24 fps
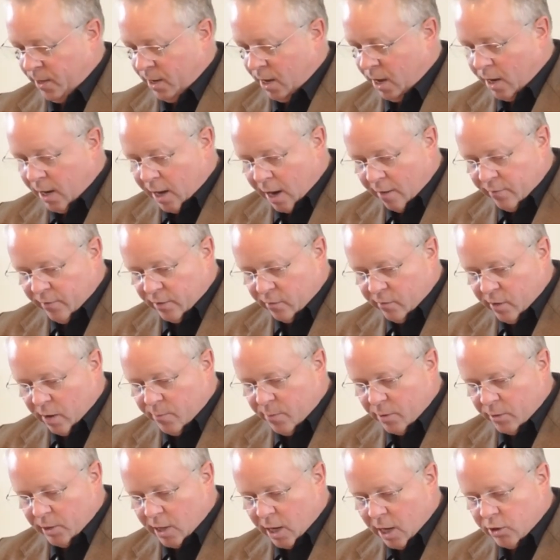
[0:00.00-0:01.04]
and have their
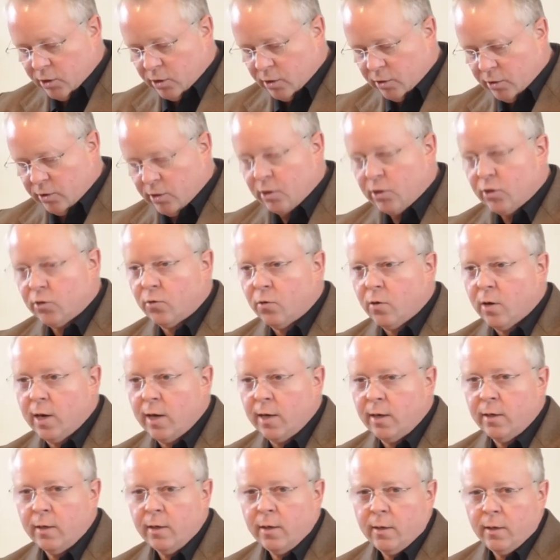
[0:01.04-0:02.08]
reputations
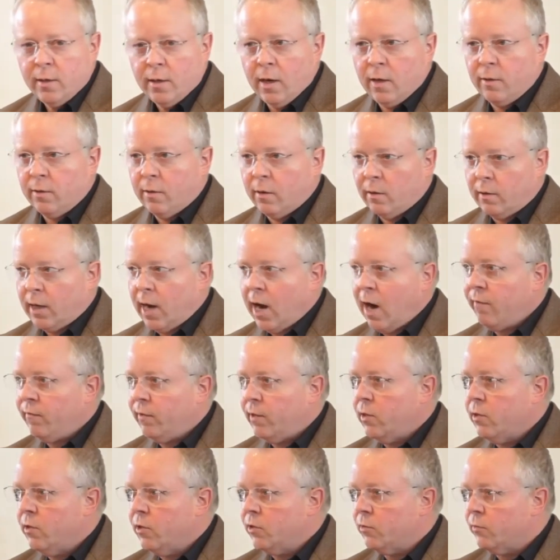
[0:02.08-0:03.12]
destroyed and their
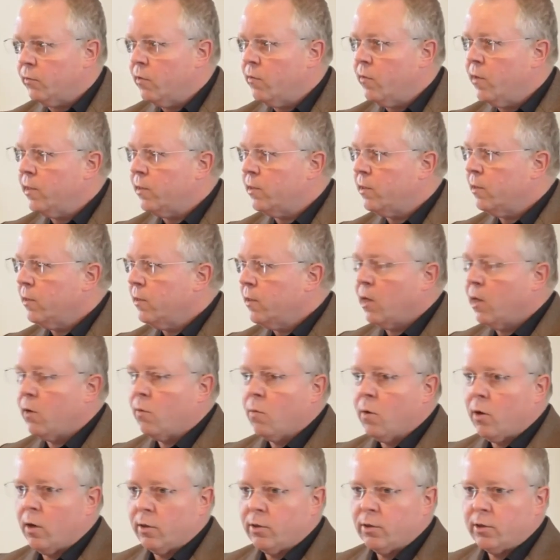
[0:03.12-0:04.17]
livelihoods ruined at
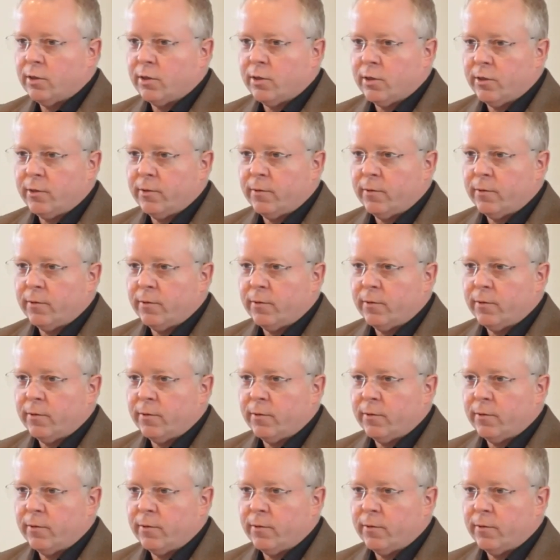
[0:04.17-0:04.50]
worst.